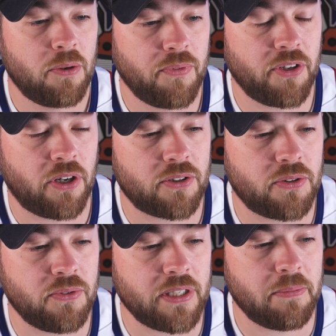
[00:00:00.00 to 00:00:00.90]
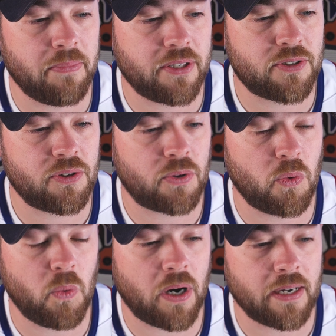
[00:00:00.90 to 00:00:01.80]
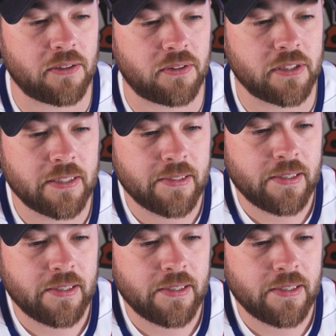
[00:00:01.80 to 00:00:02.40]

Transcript: Moving on to the Minnesota Wild.